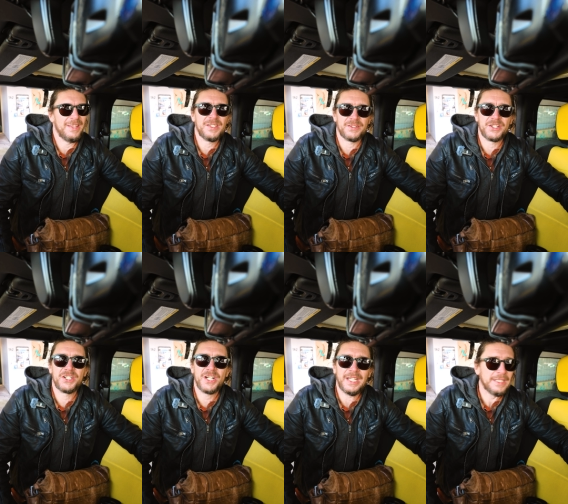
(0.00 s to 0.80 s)
these are
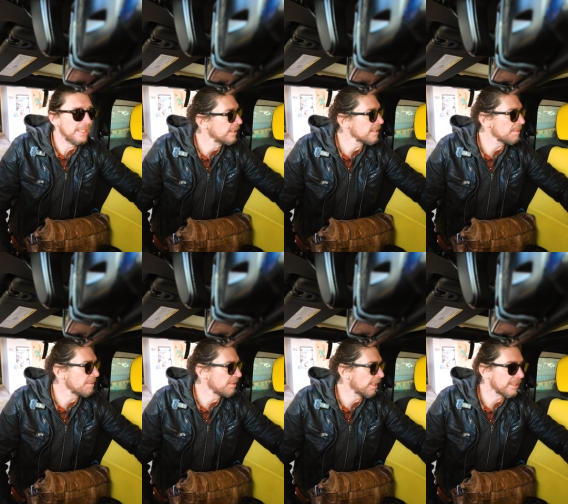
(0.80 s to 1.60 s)
shite. And
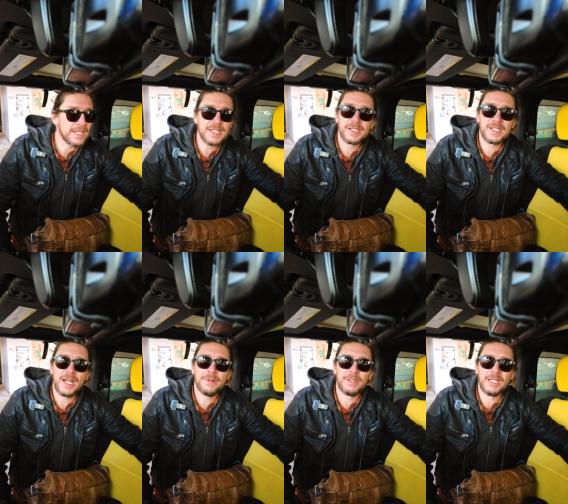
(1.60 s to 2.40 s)
sometimes you like days like
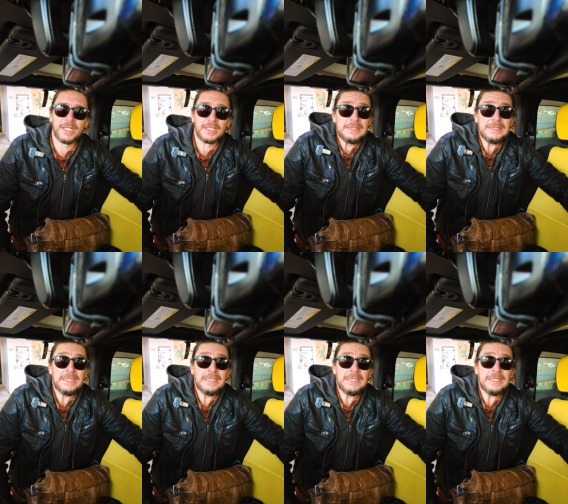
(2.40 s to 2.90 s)
today where you're like,